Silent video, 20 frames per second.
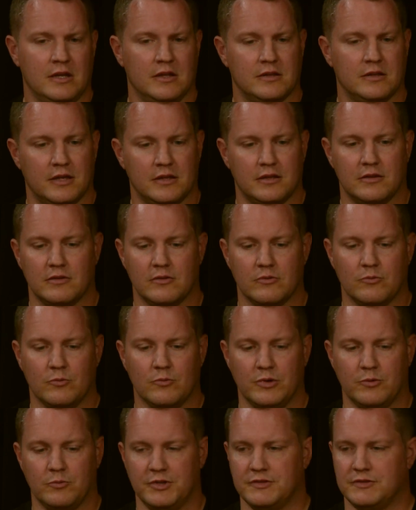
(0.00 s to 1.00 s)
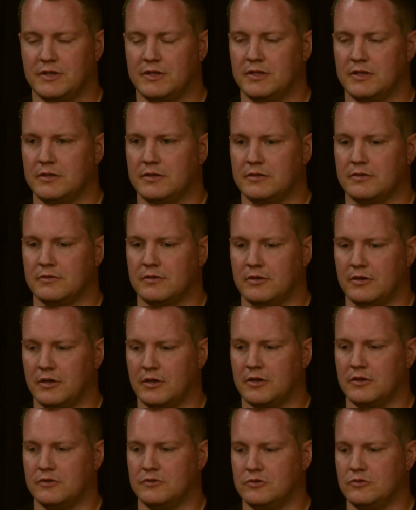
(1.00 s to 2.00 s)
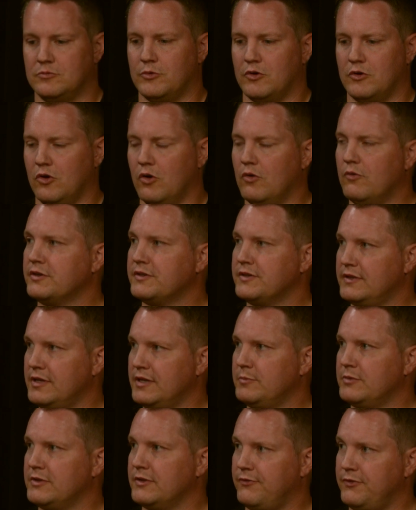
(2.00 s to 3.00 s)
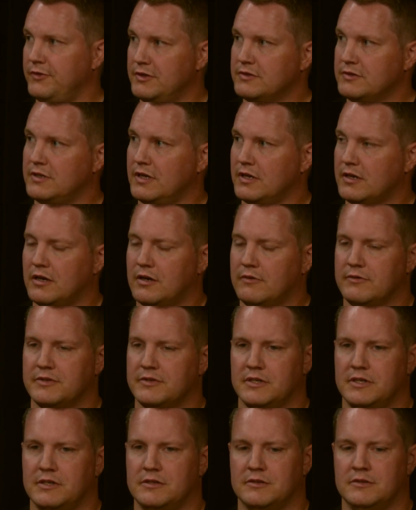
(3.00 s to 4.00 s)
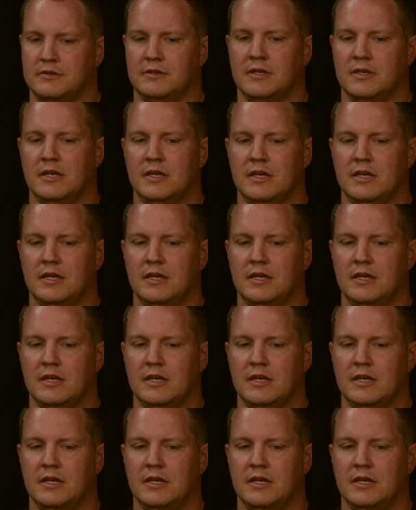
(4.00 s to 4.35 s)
that when we send a consumer over to them to finish that conversation,